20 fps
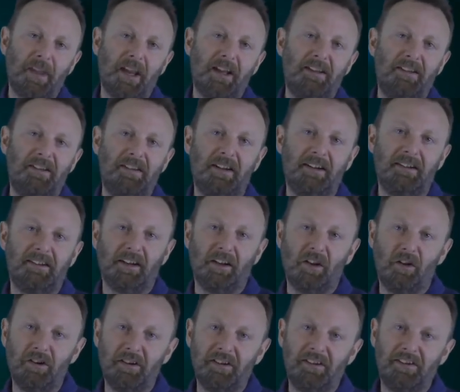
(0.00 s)
sits
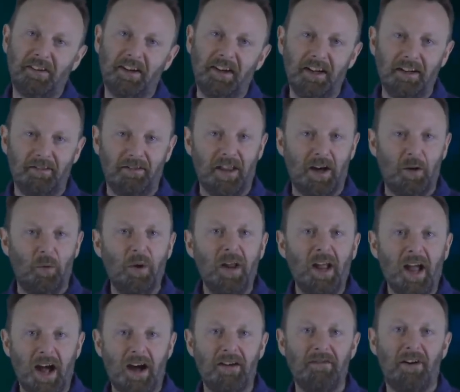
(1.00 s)
alongside of that. We
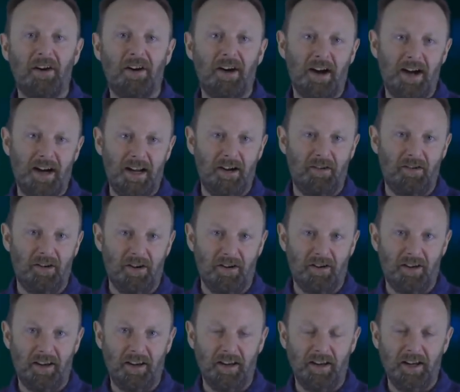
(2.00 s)
have our hierarchy.
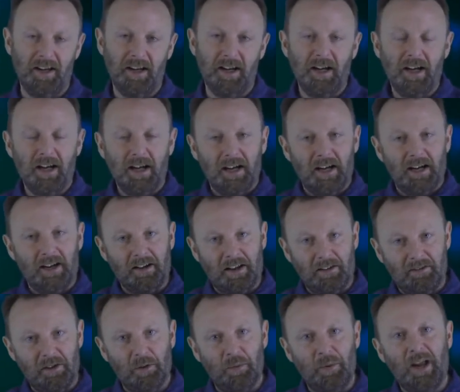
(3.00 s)
Now,
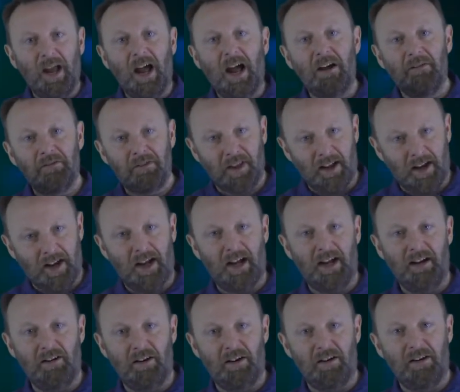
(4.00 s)
given that we have that
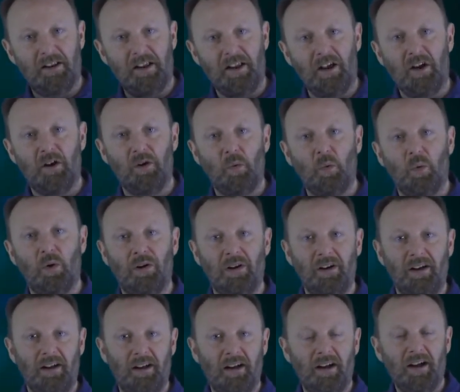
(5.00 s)
hierarchy on
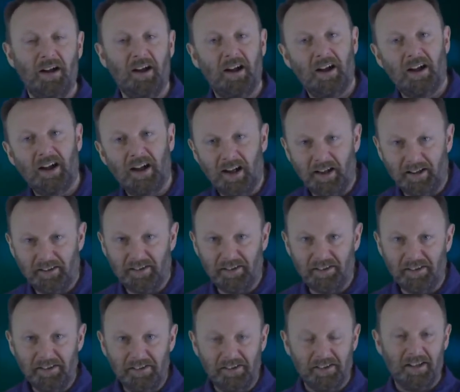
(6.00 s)
one
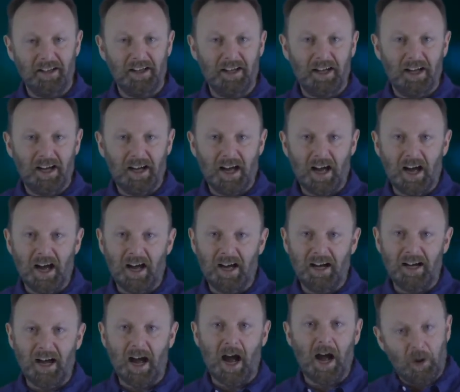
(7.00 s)
axis,
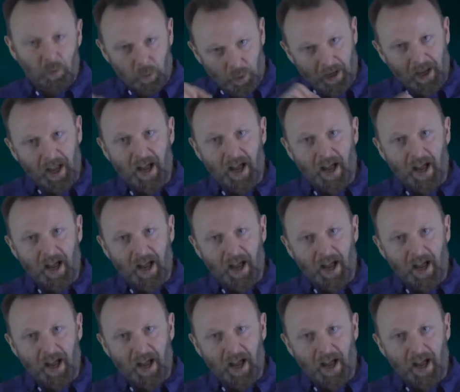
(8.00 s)
and we